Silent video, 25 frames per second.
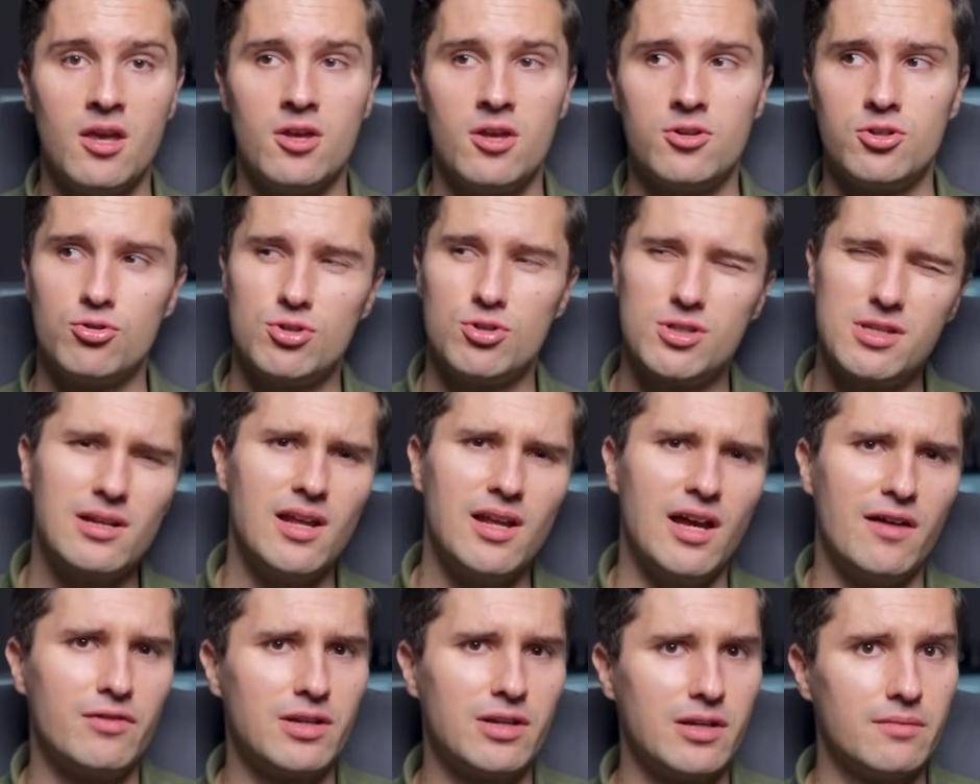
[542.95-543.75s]
So you still
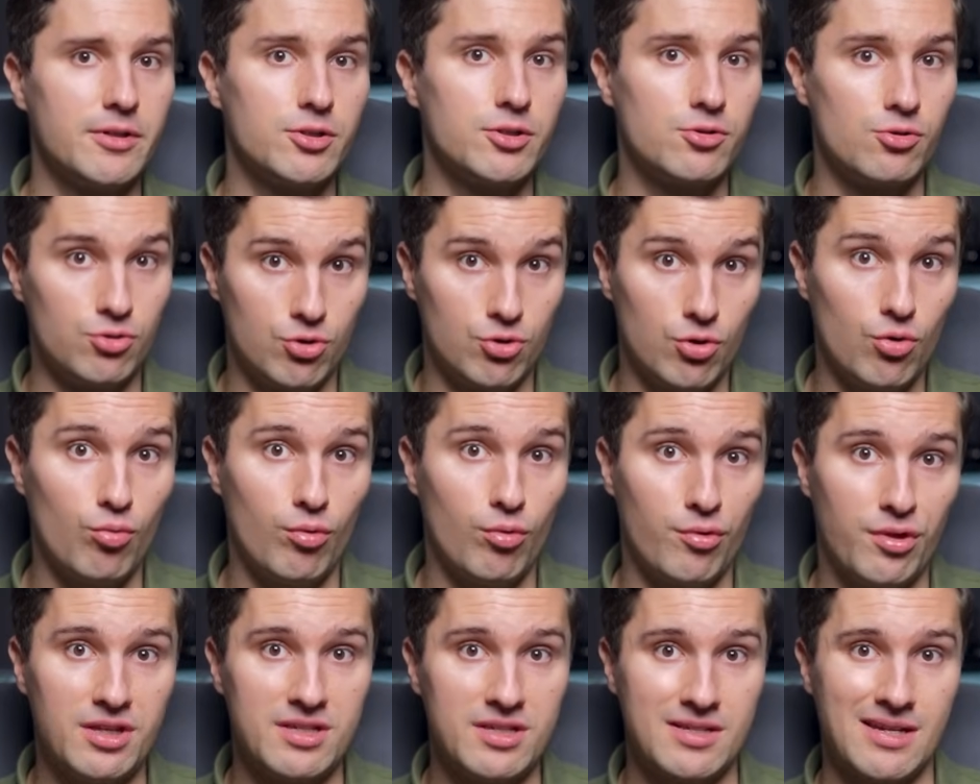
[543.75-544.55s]
have a little bit to do
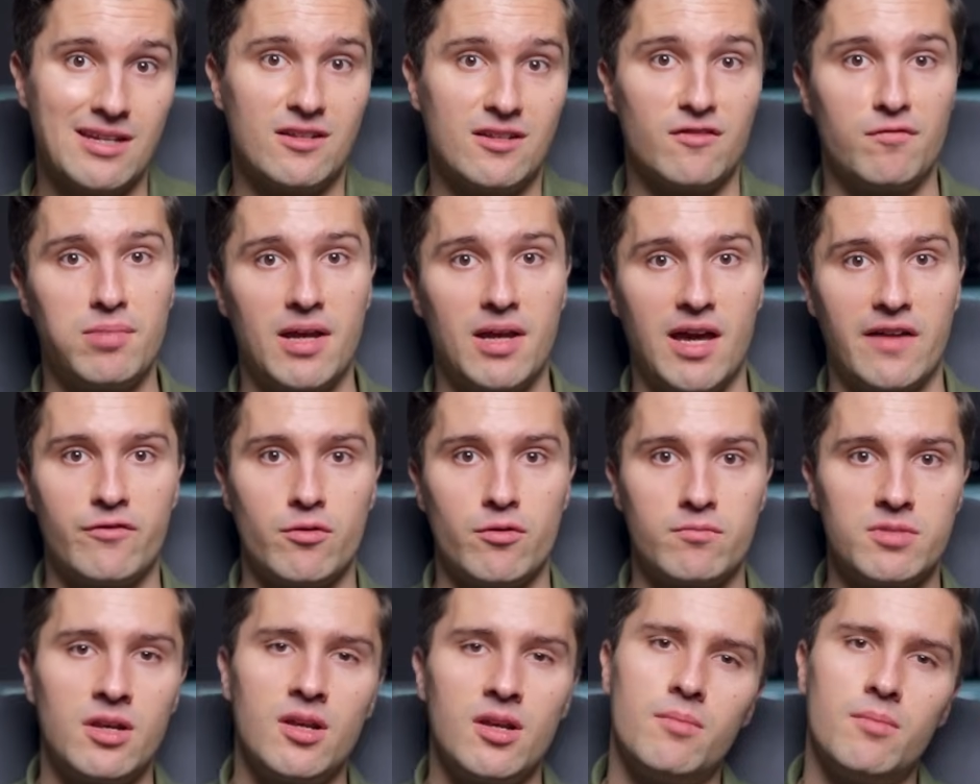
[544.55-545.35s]
with these native
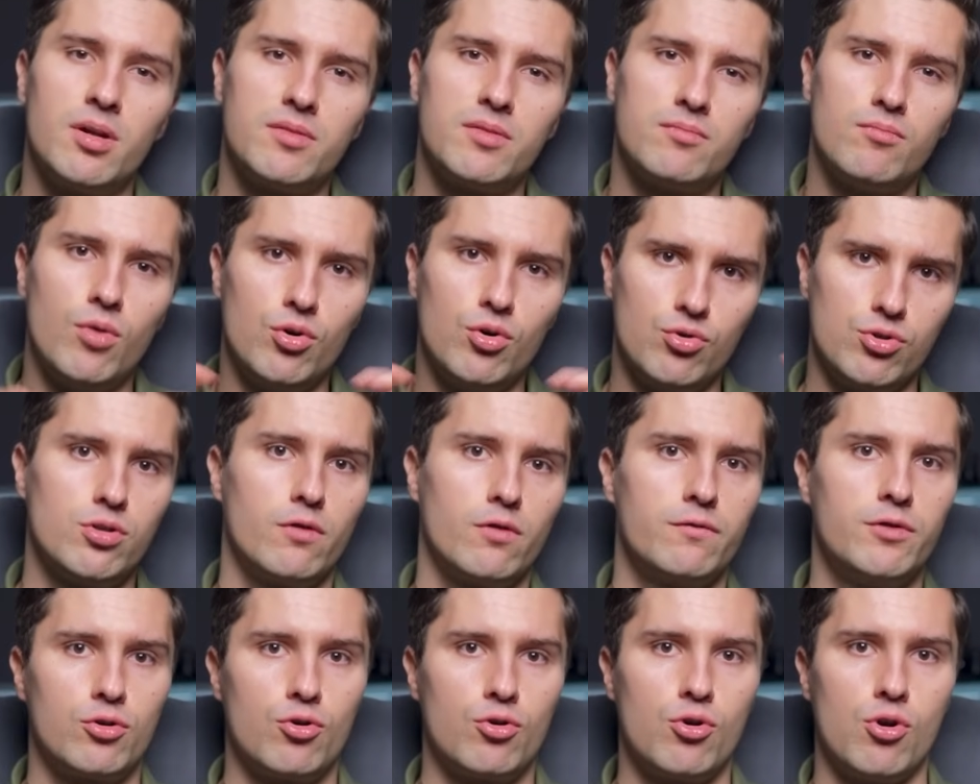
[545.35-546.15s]
platforms, but most
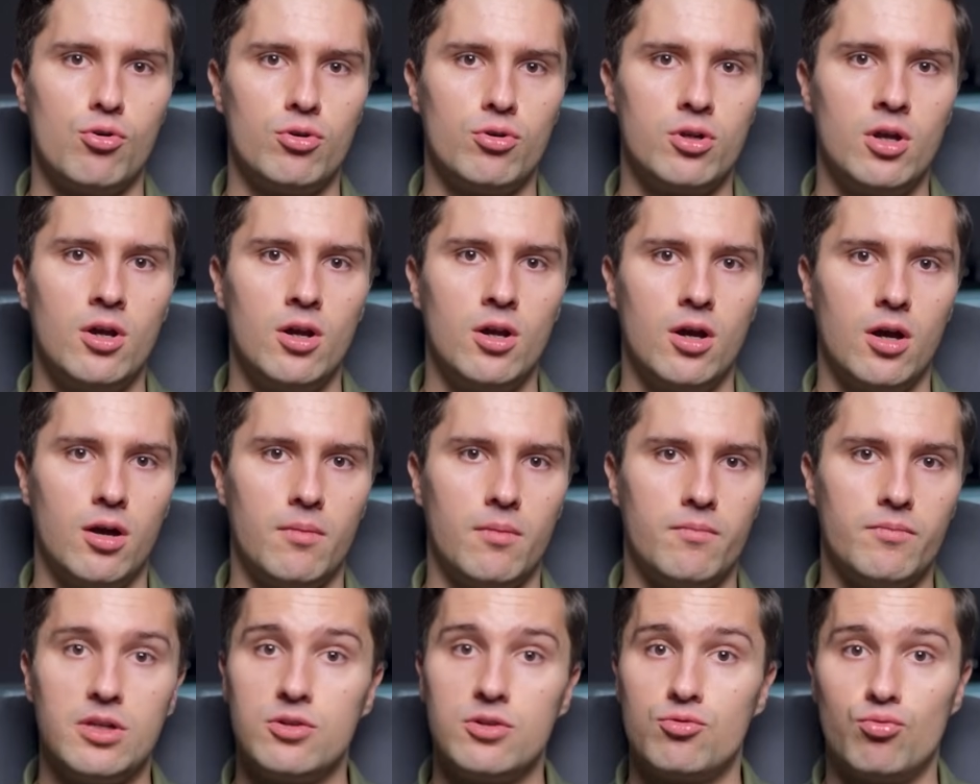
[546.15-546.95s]
of your code
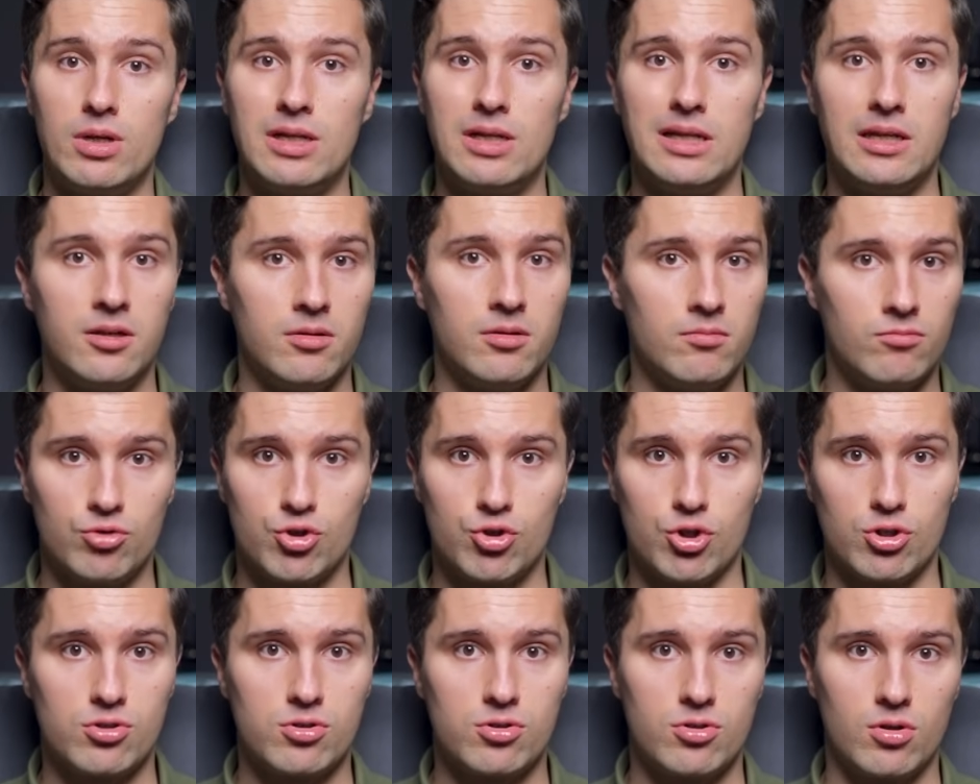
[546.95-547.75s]
um, is really
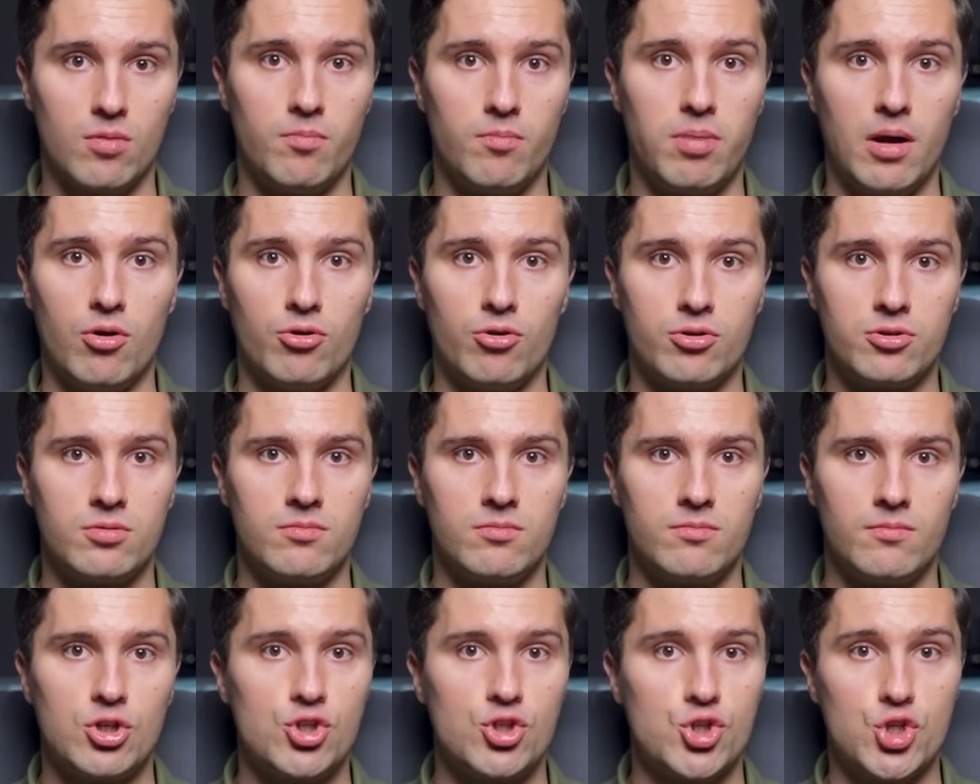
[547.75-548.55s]
just about
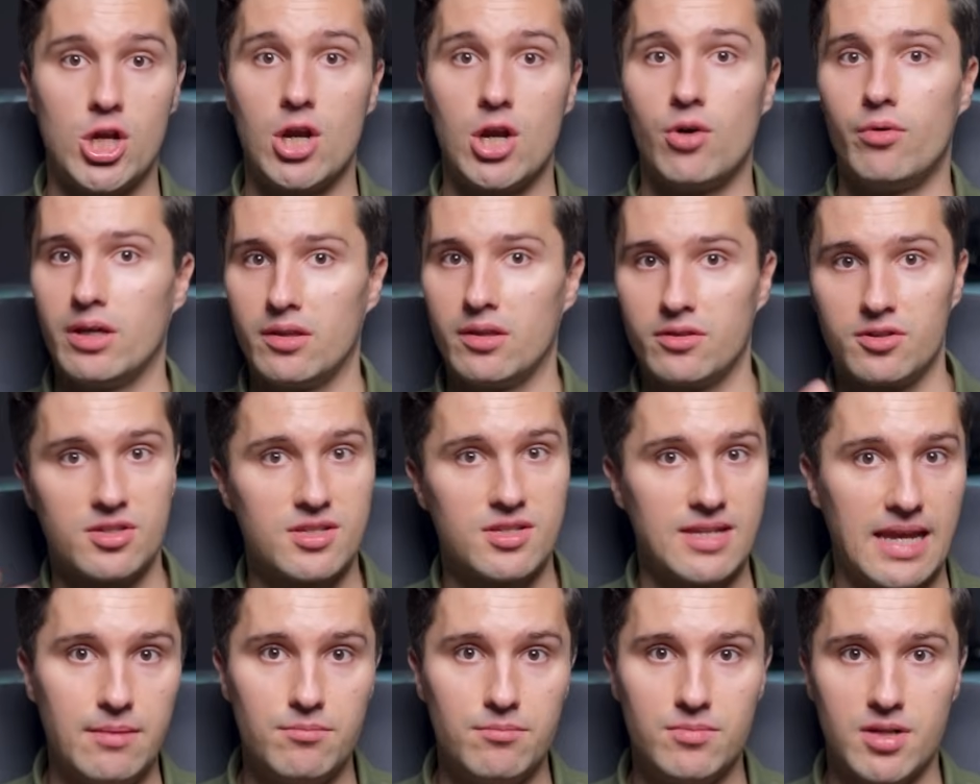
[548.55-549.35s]
sharing the
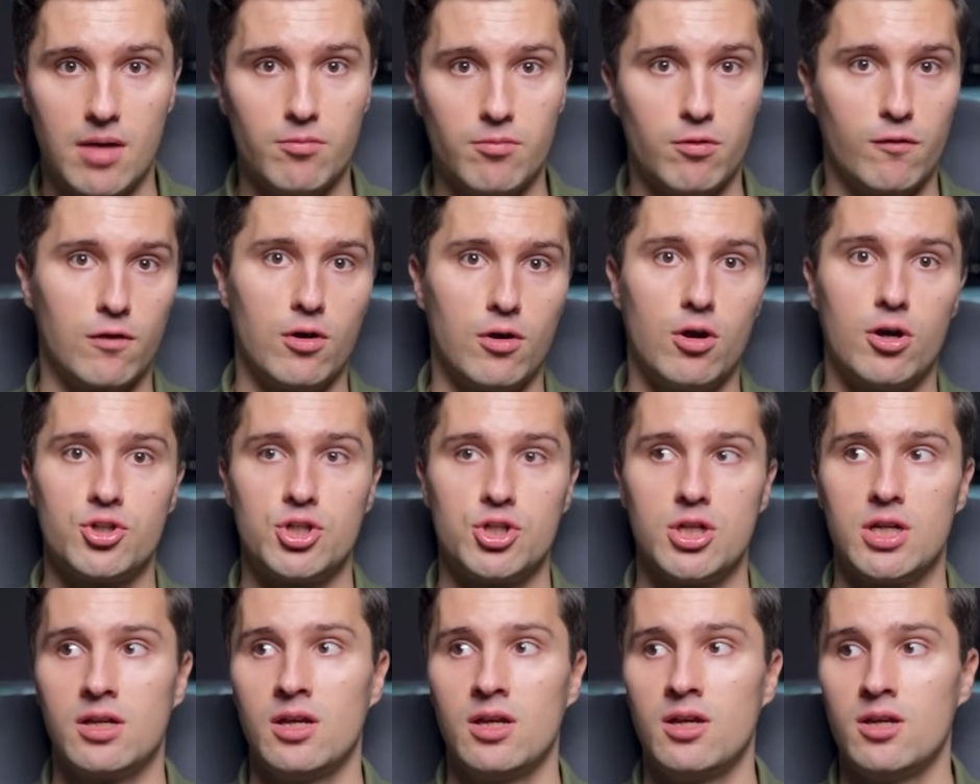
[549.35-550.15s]
same type of
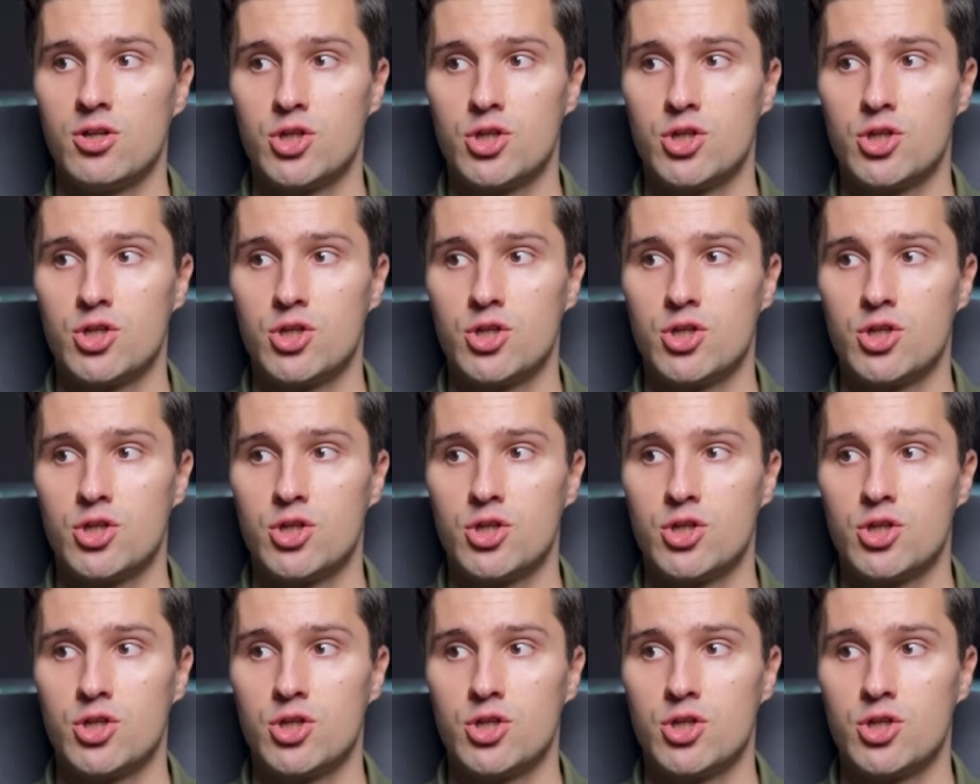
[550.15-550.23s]
logic,